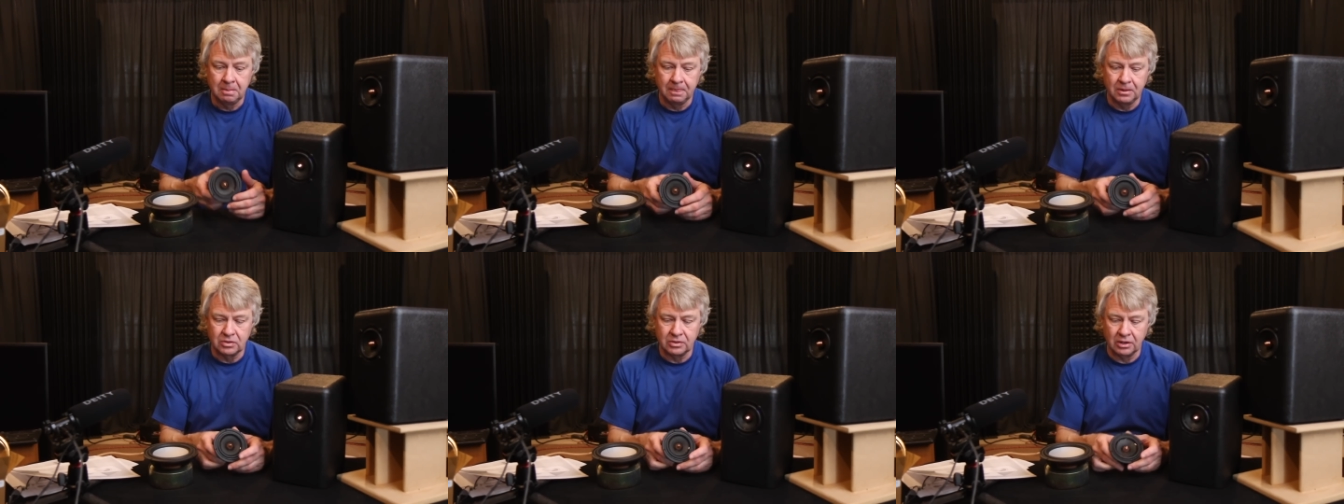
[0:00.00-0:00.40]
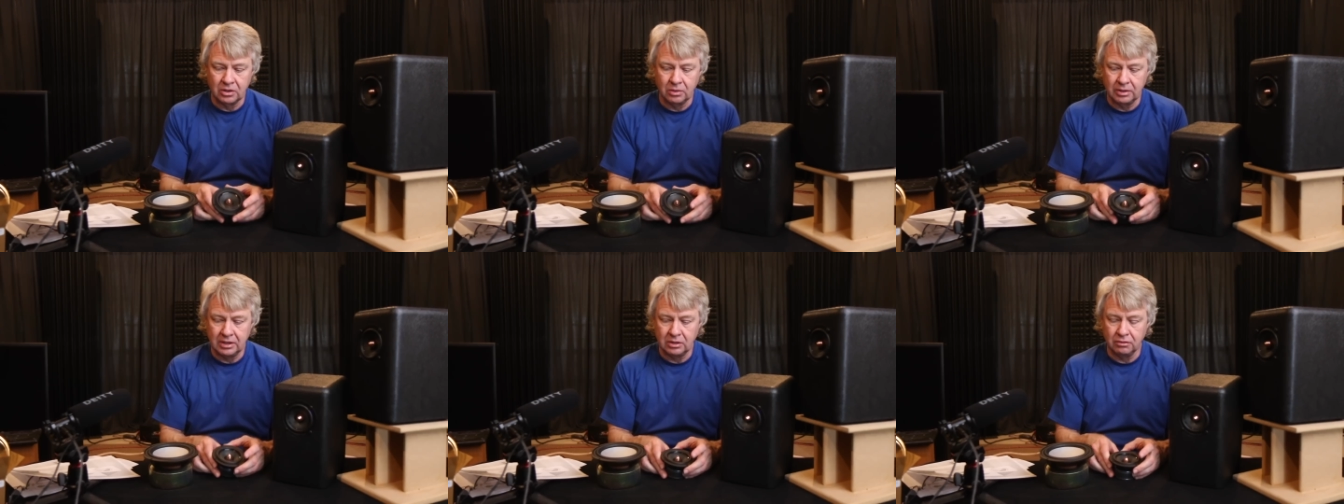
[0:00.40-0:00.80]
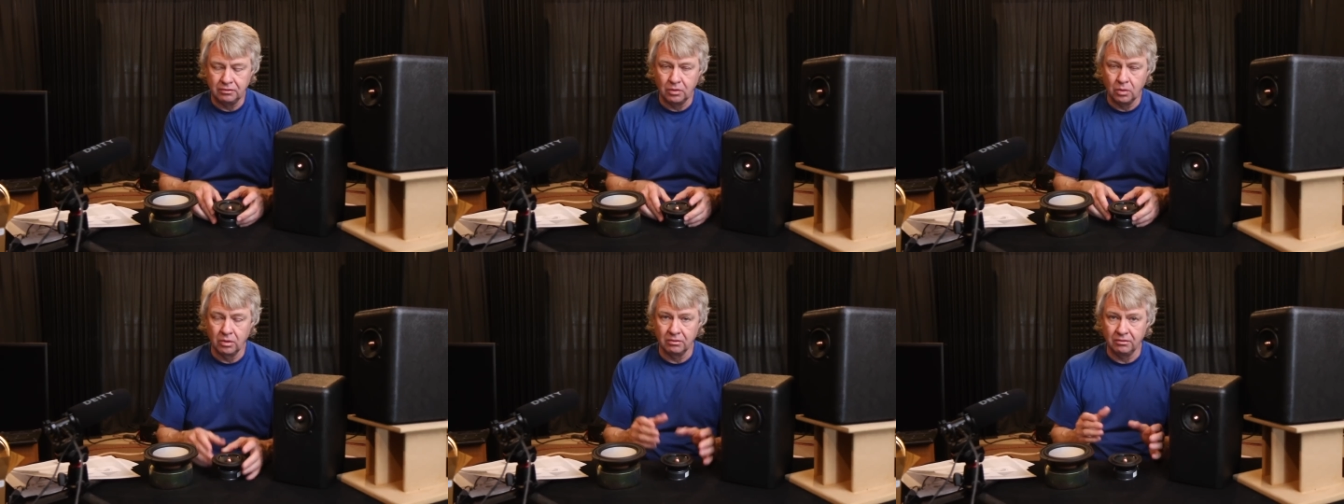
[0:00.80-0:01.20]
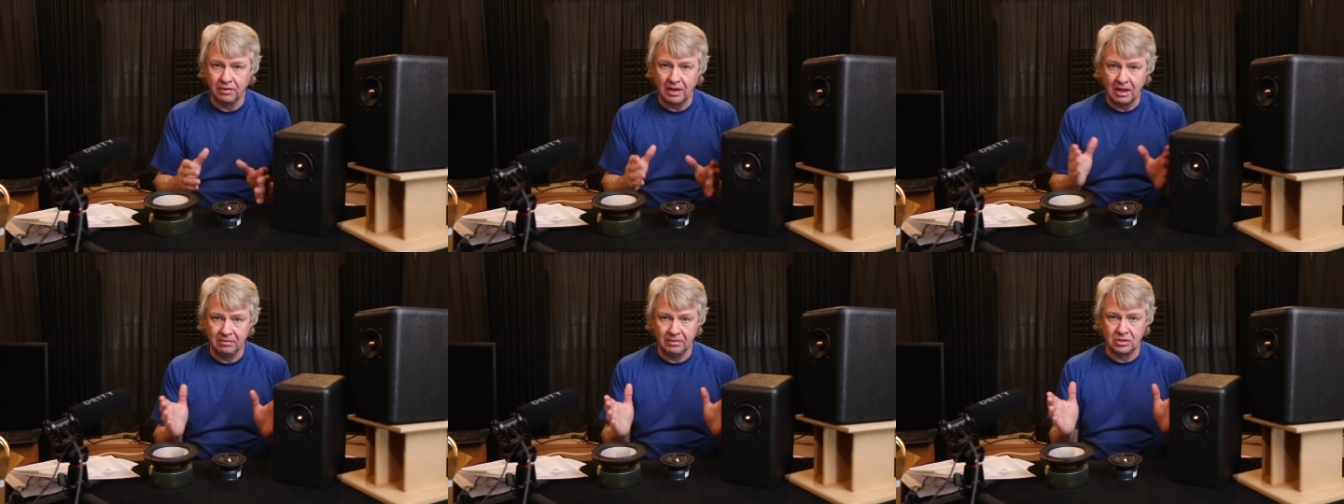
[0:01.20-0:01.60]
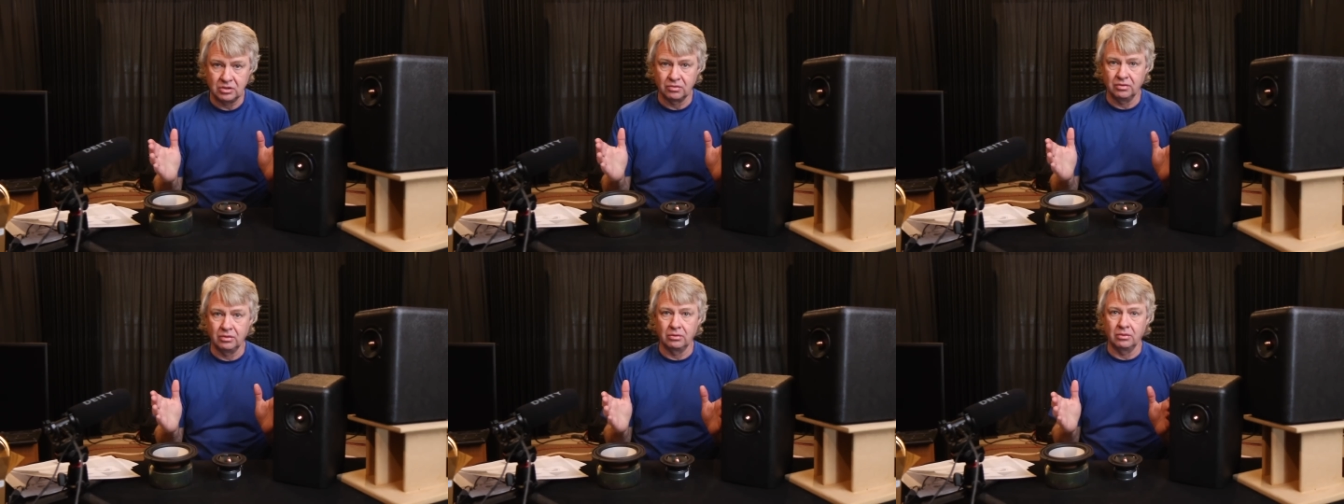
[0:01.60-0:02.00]
you start going into 4- and
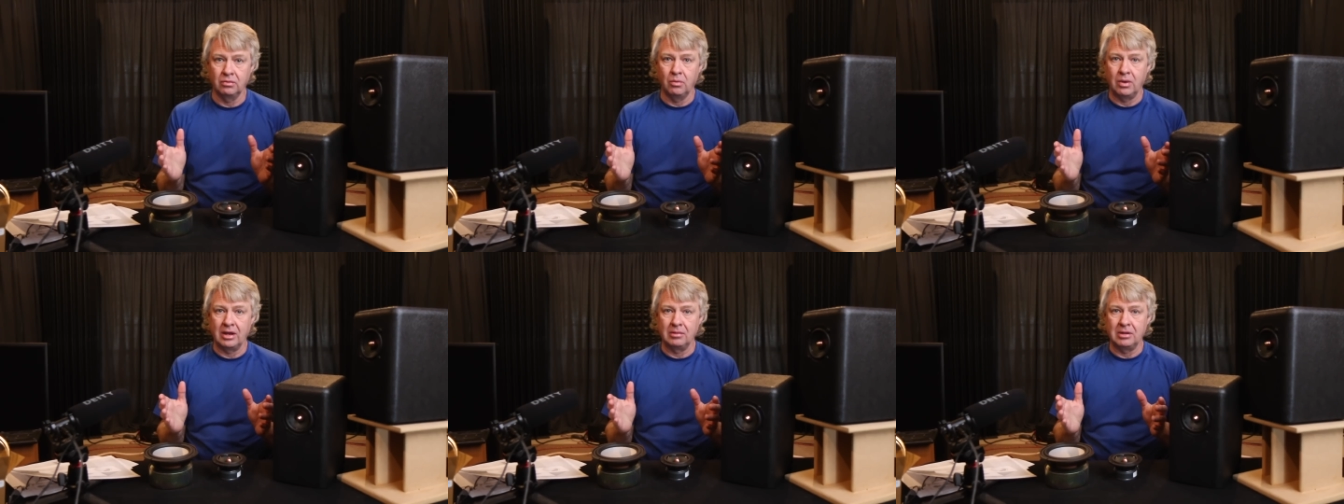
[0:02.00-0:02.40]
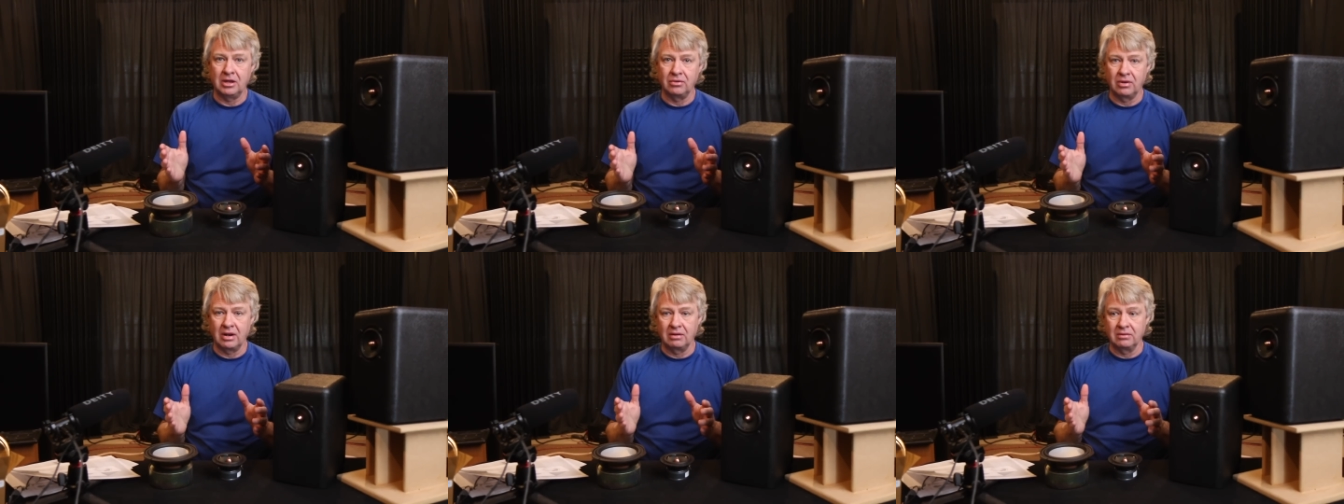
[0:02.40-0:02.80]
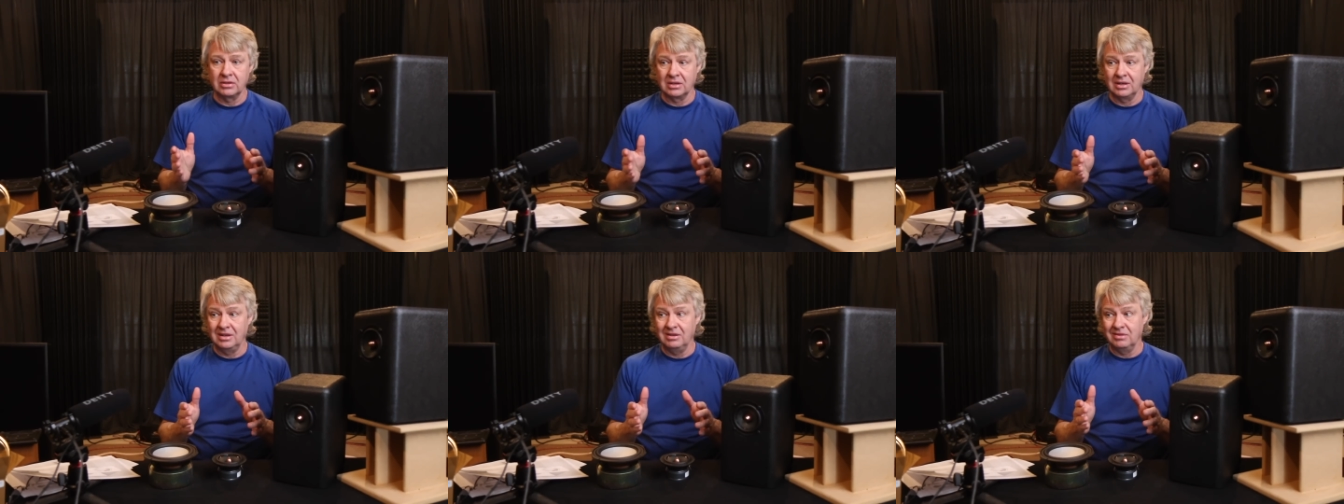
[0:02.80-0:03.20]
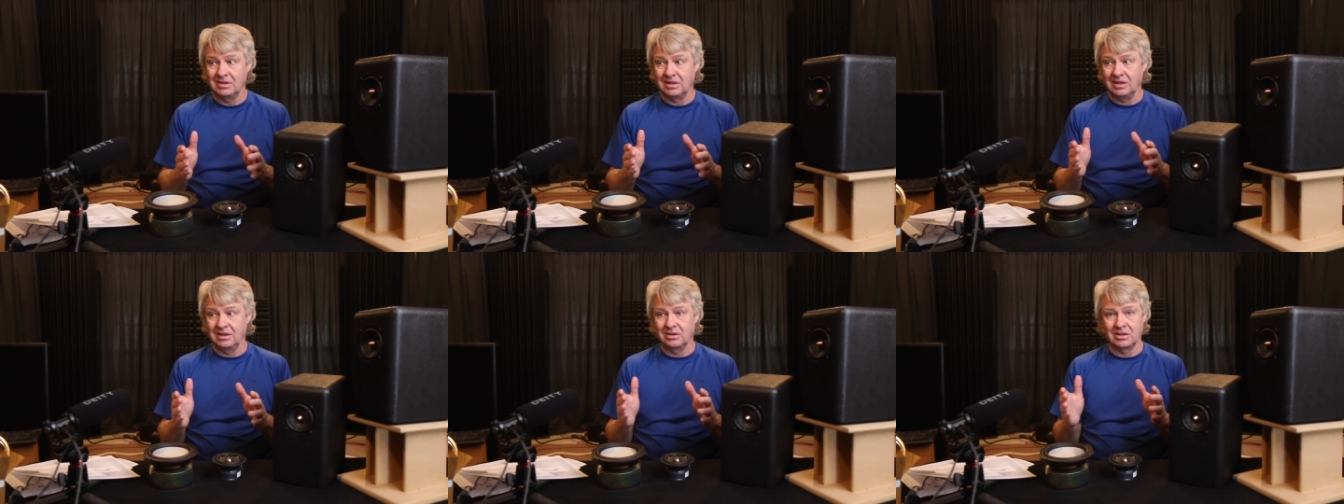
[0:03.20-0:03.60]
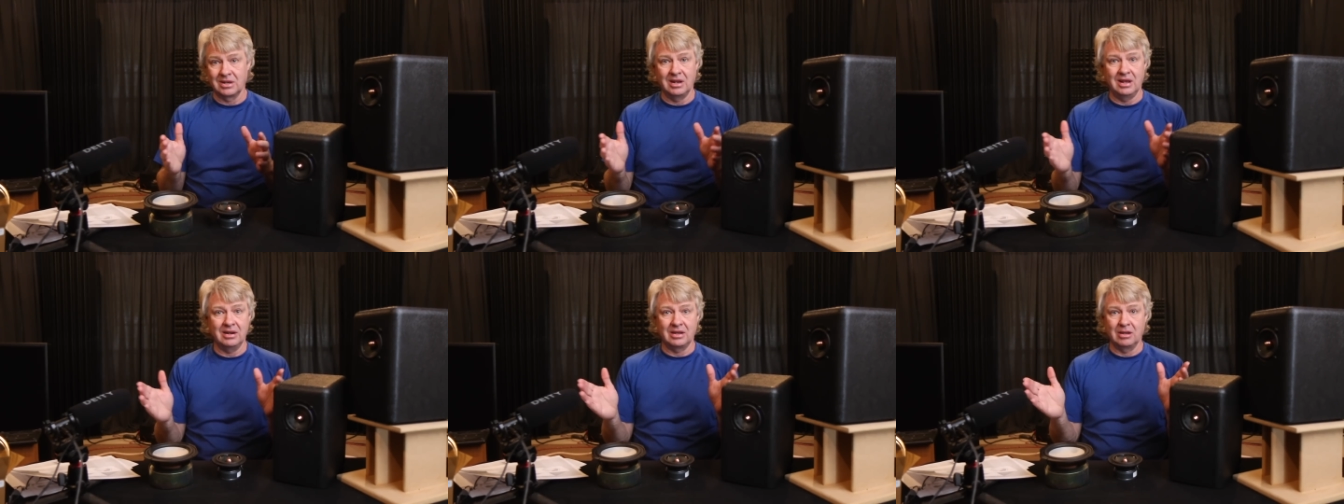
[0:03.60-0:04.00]
5-inch wideband drivers, and even there's a
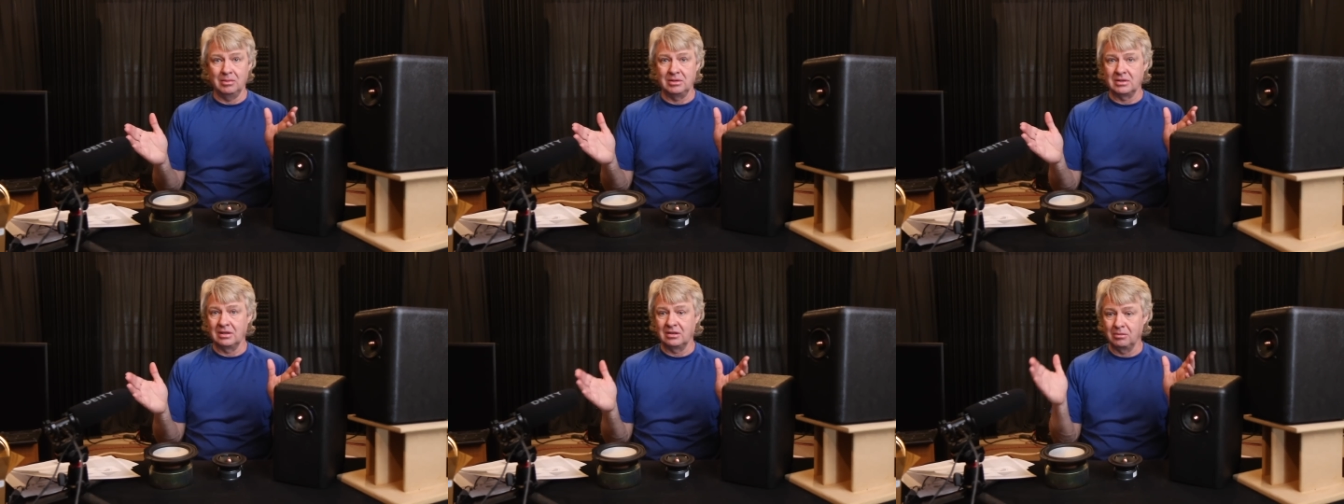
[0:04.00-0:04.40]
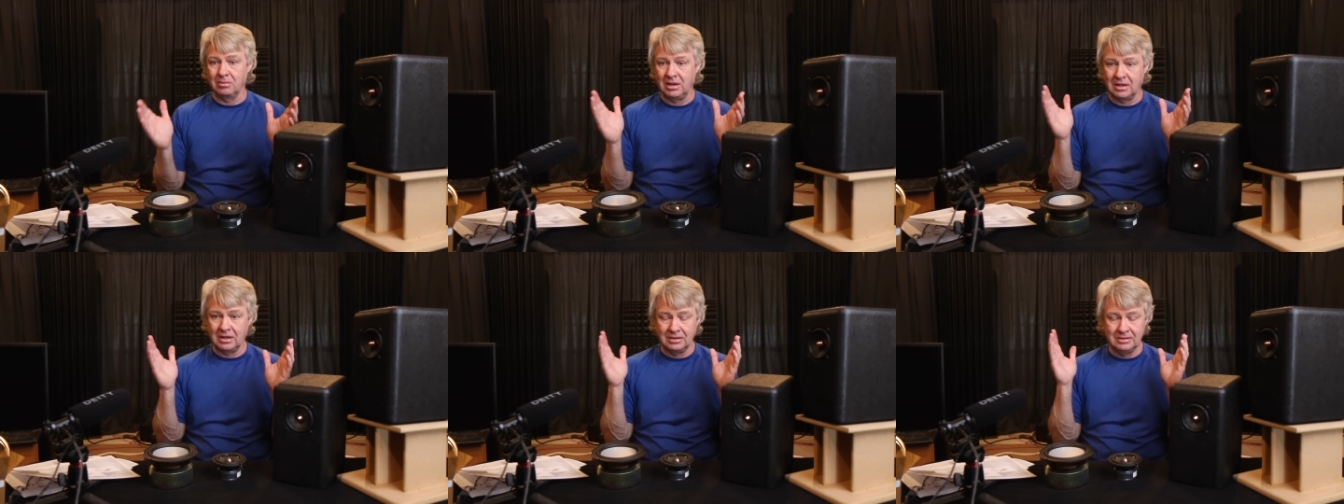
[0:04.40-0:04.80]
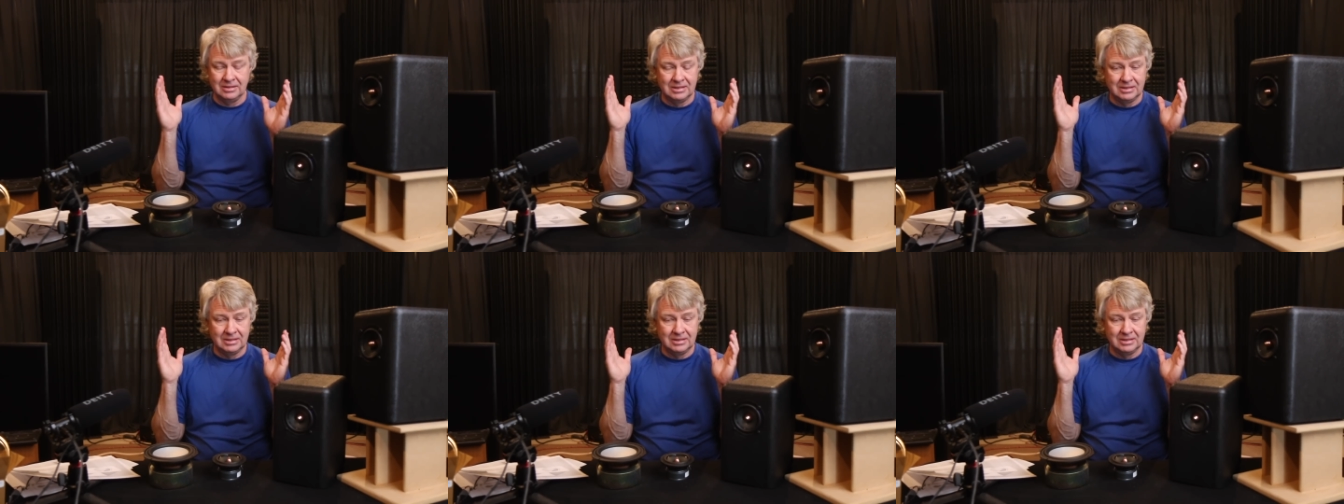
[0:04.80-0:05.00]
lot of companies out there making